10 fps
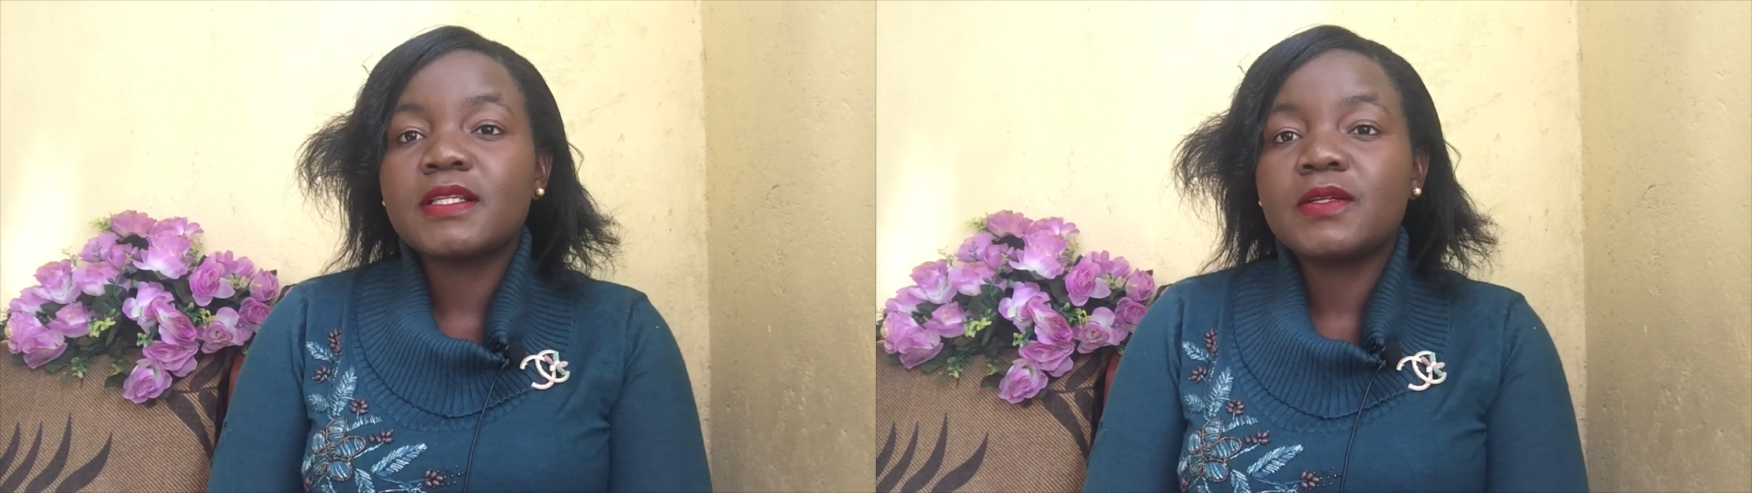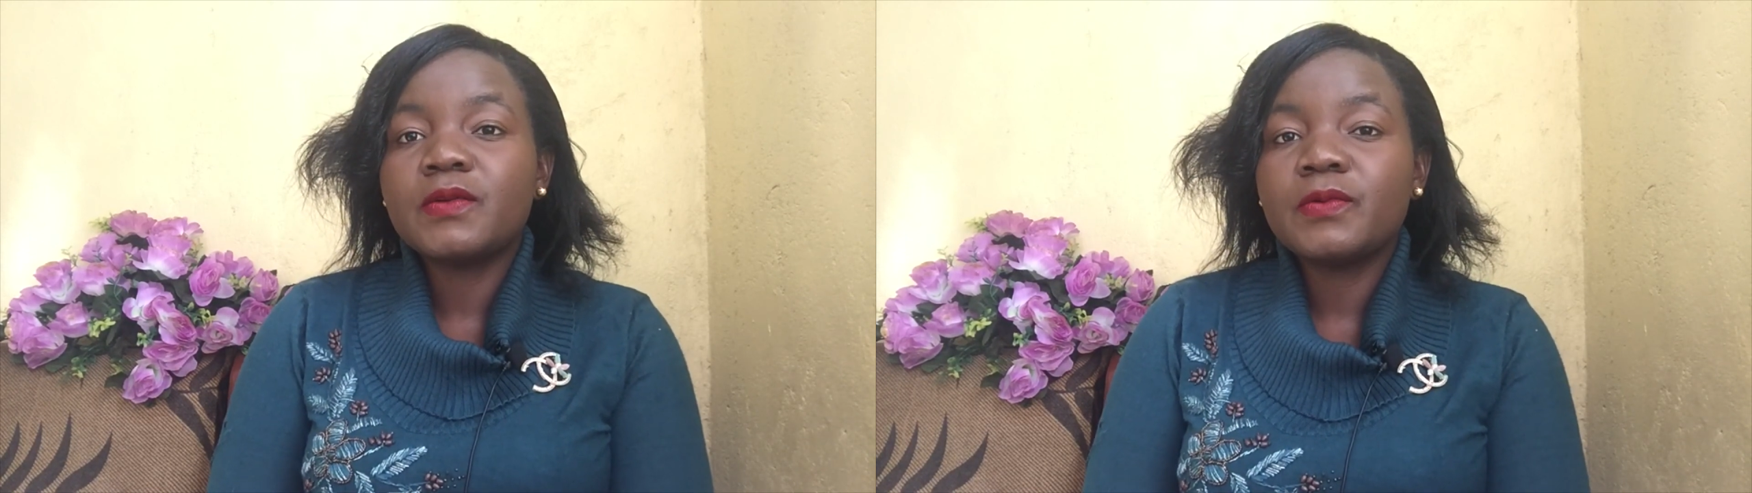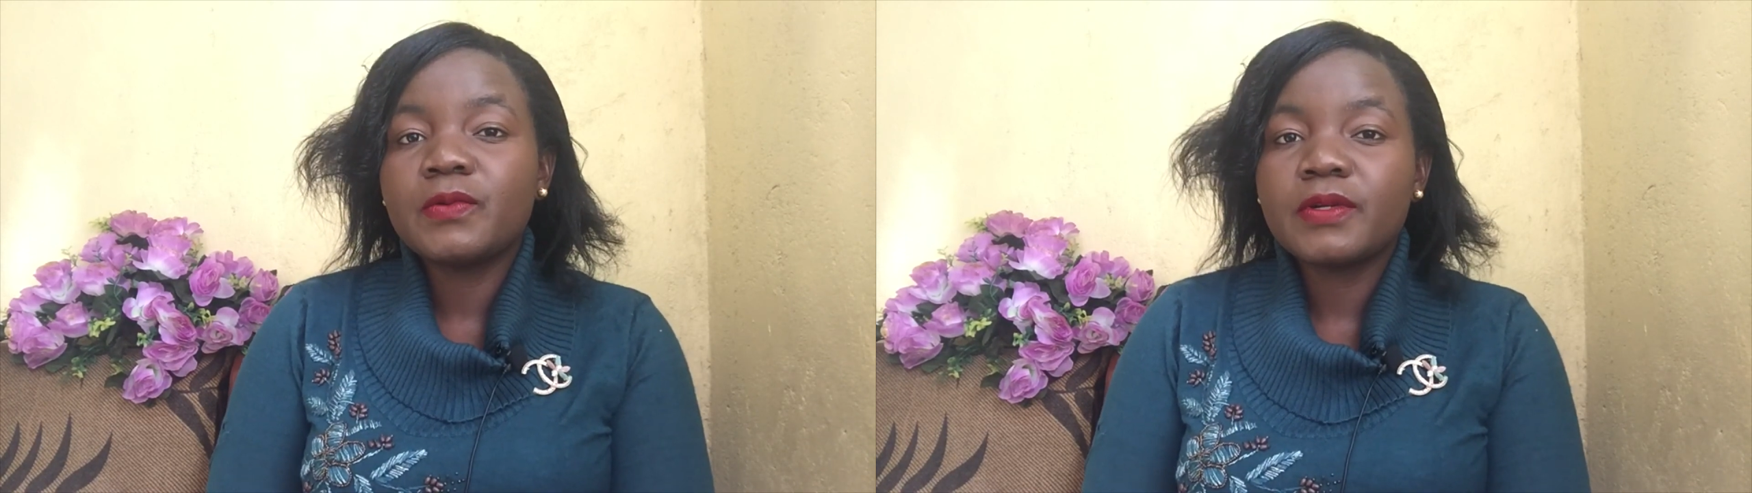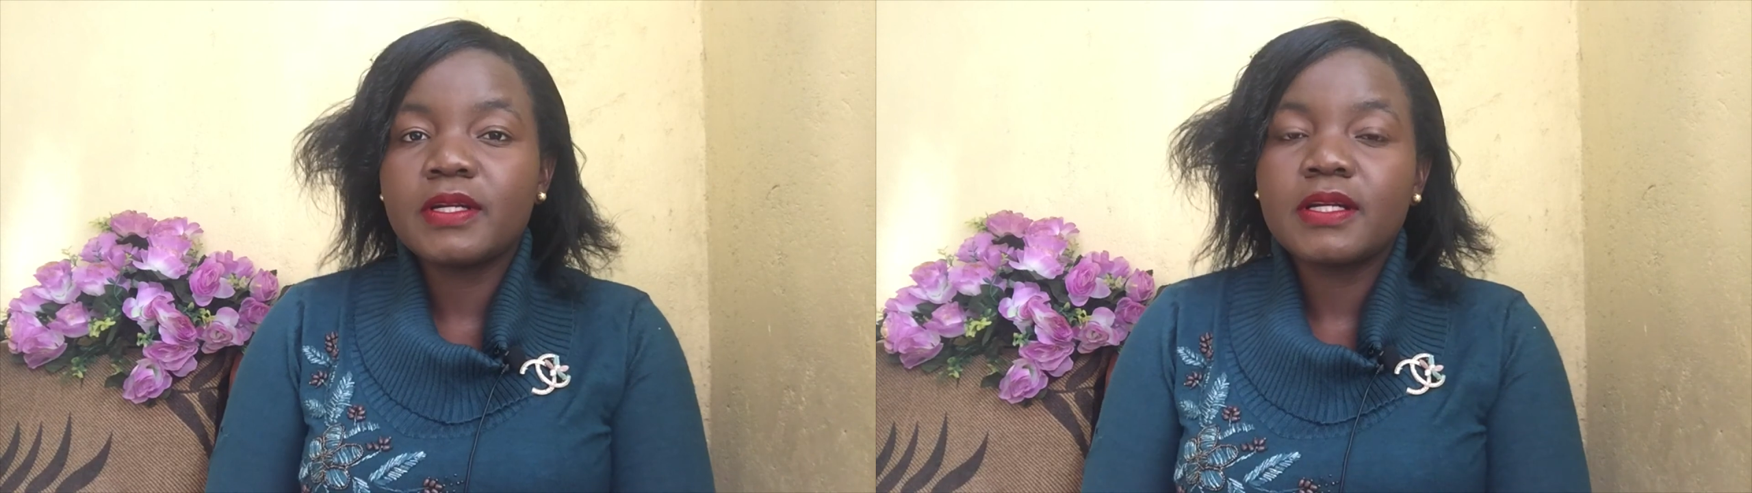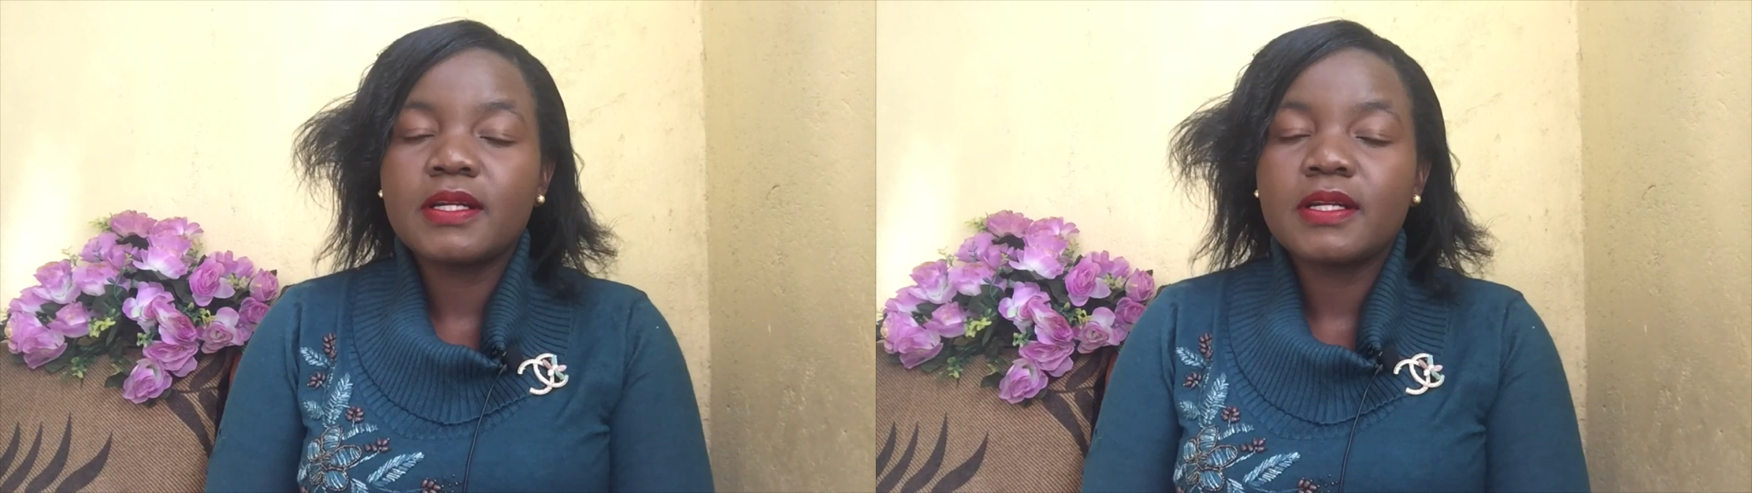good